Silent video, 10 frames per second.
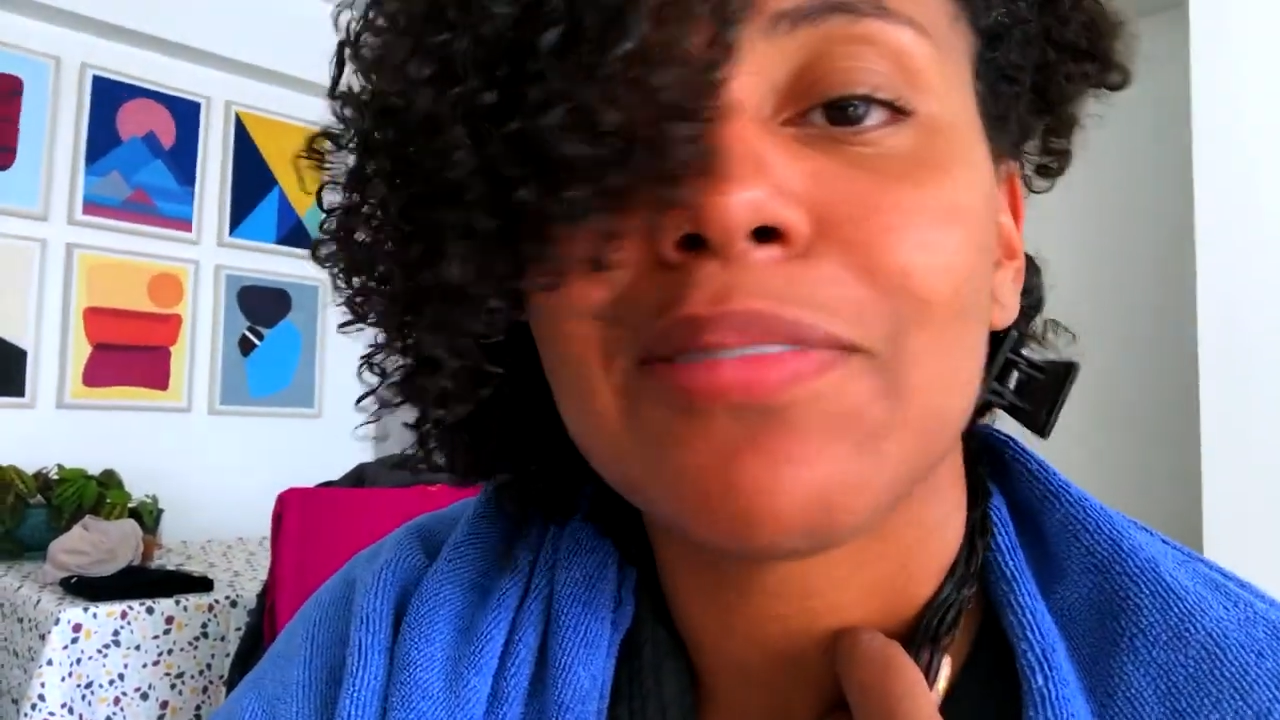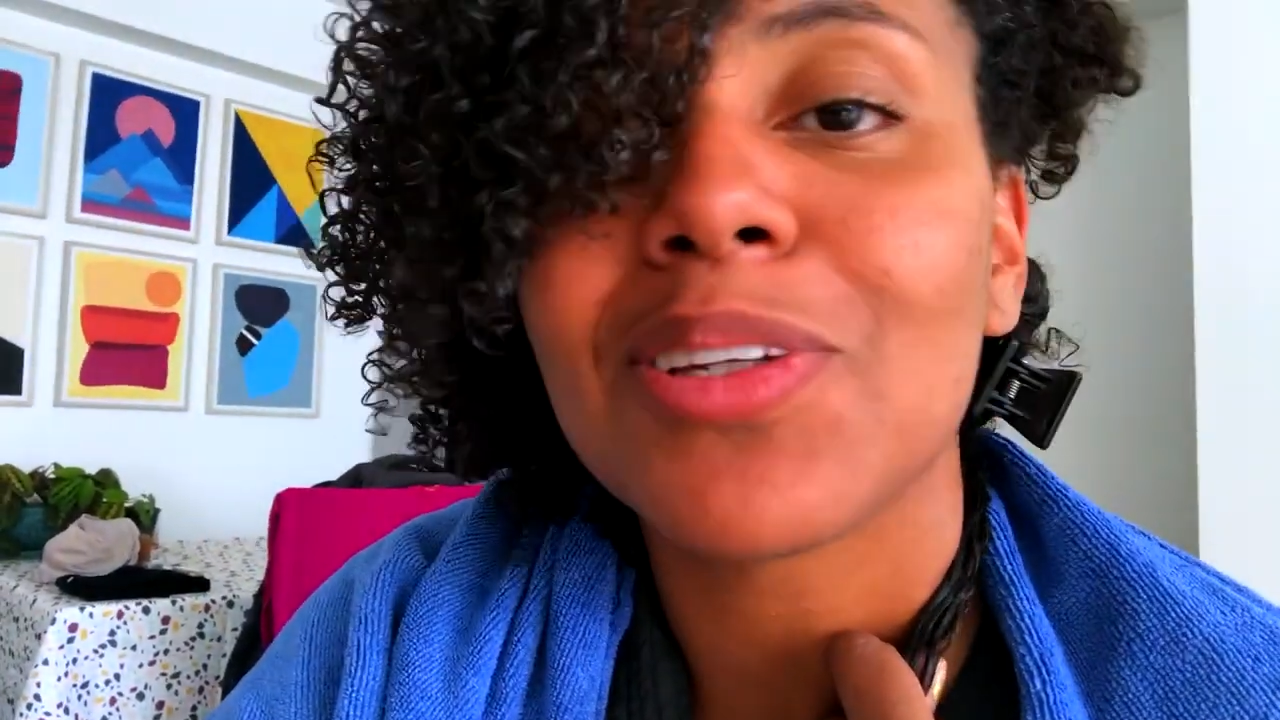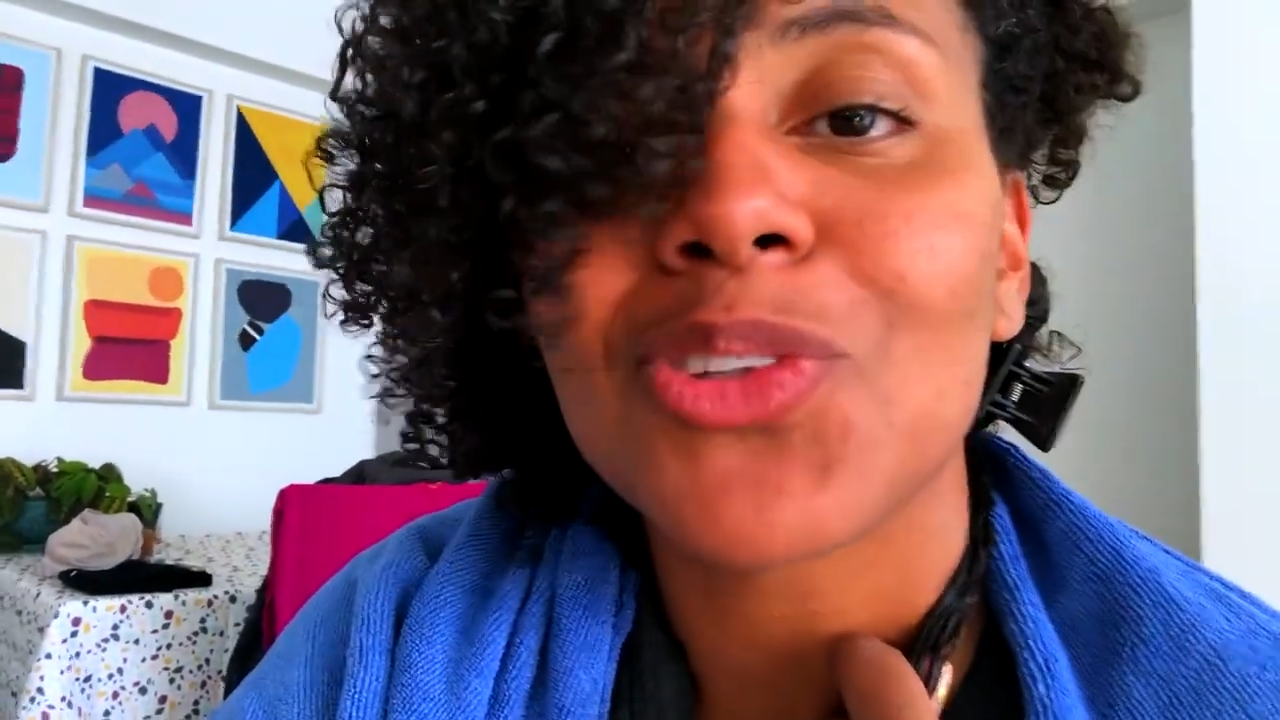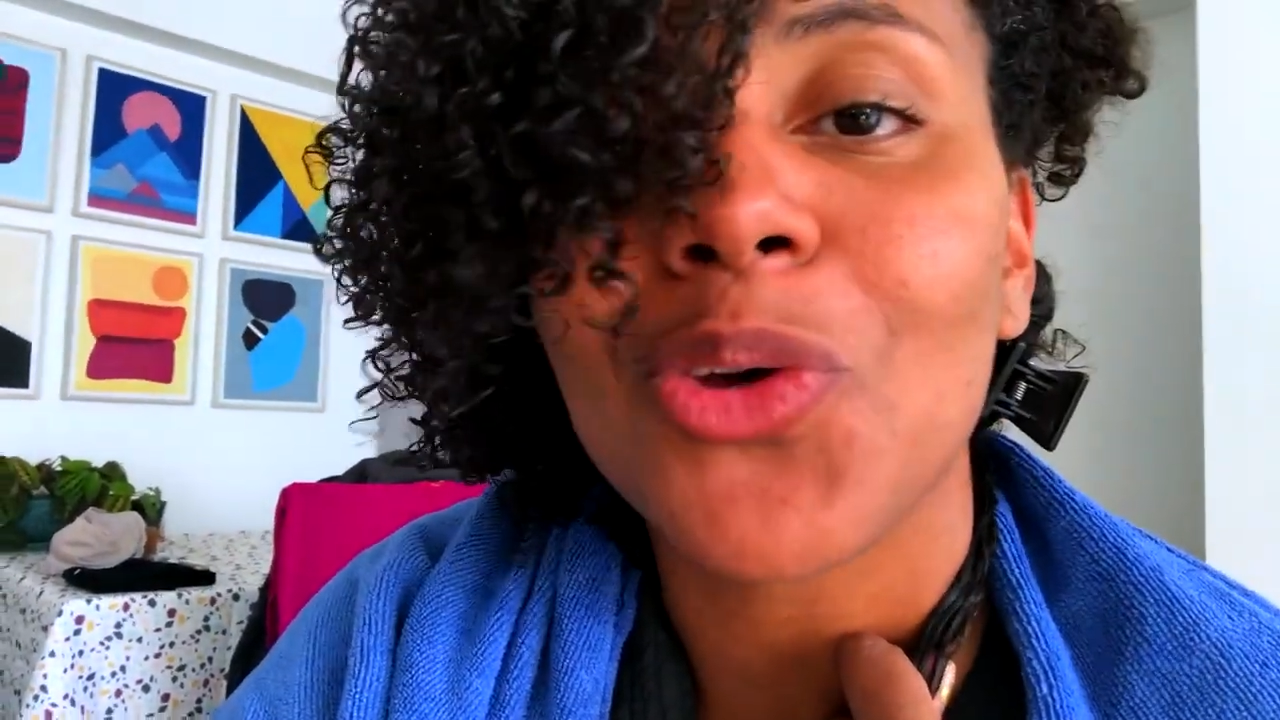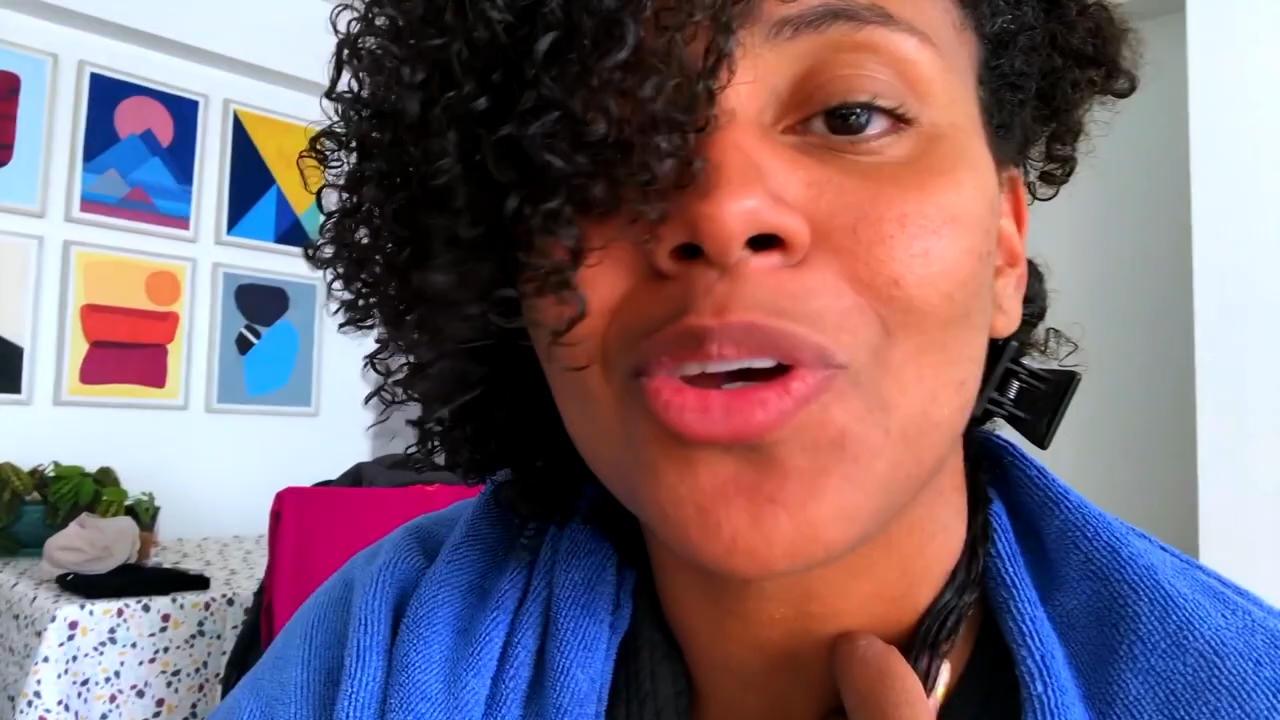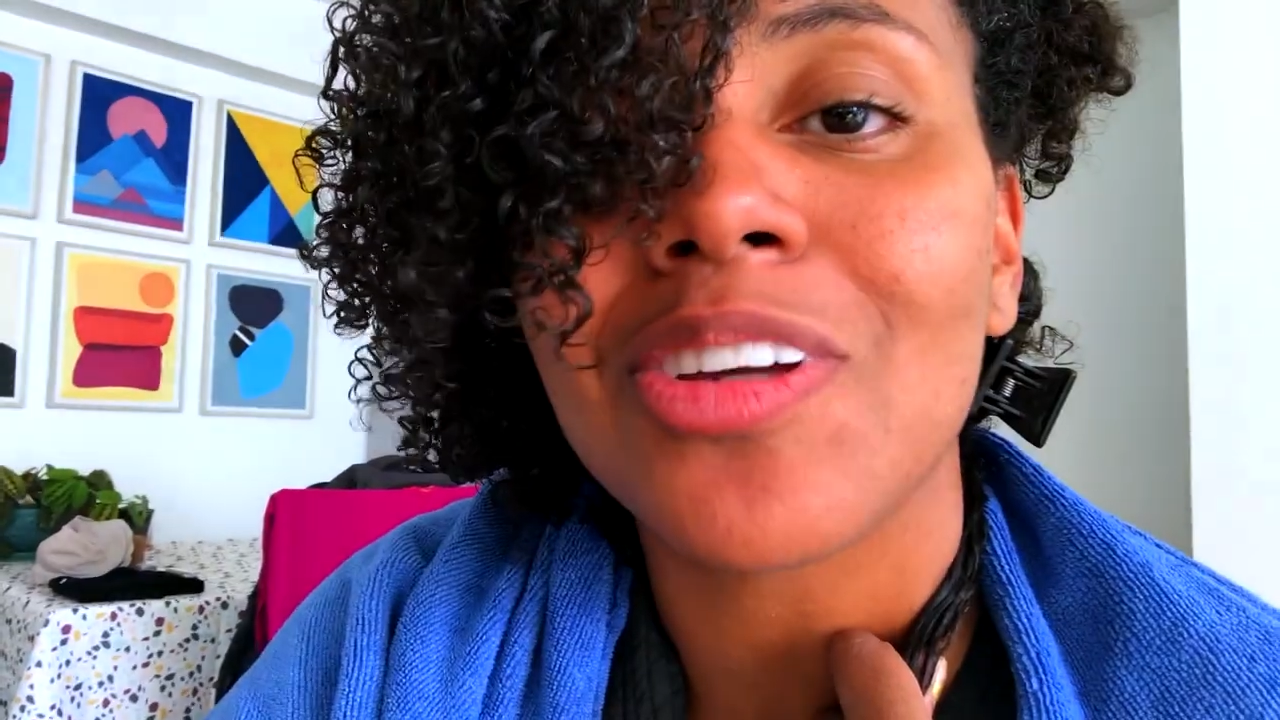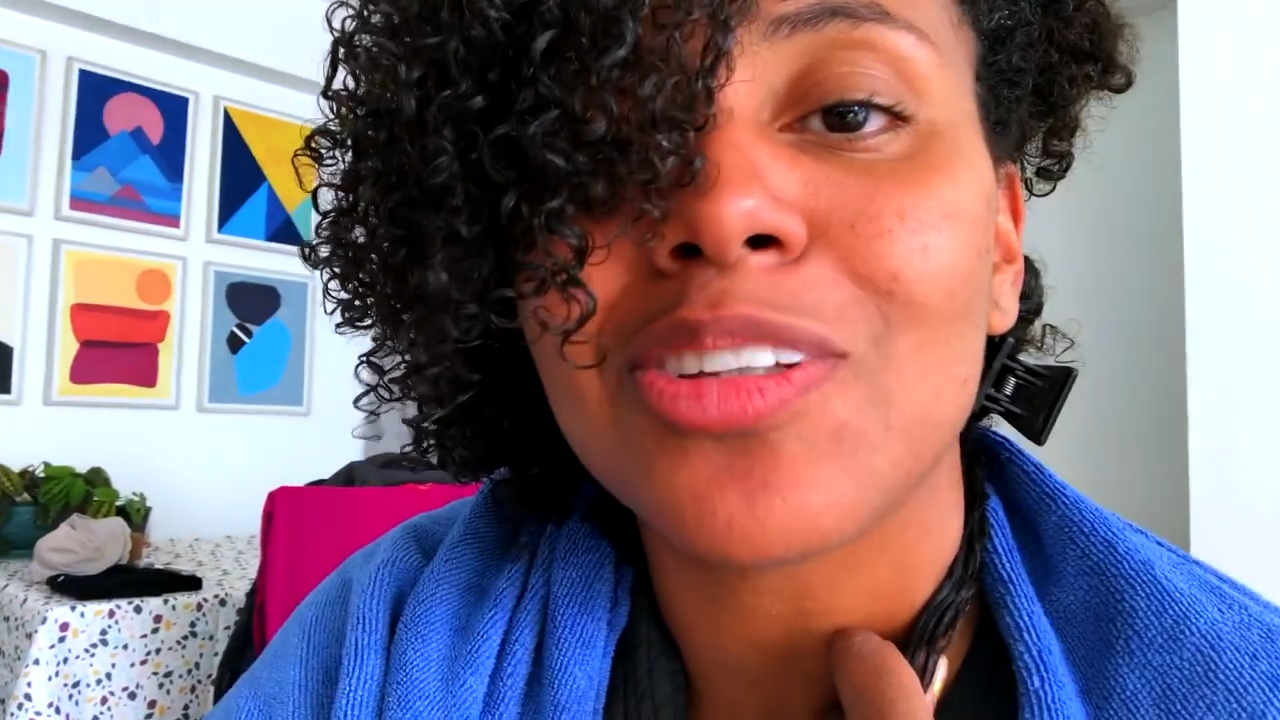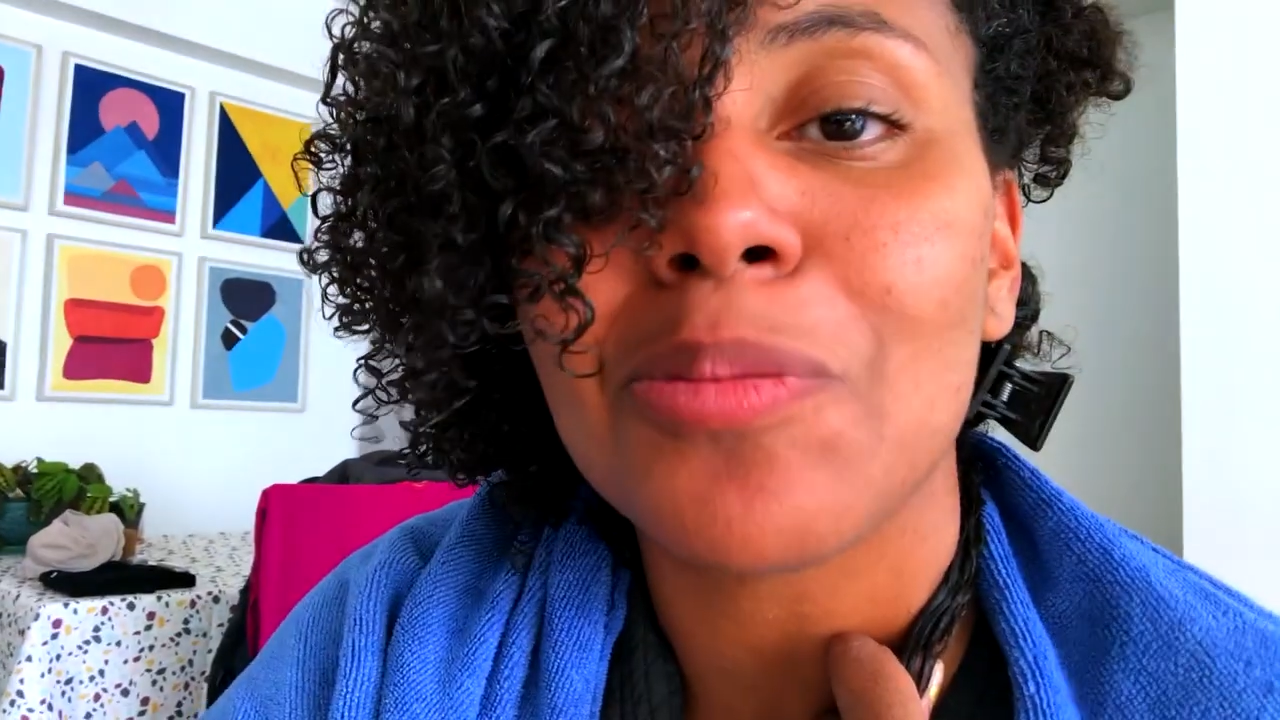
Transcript: feels so good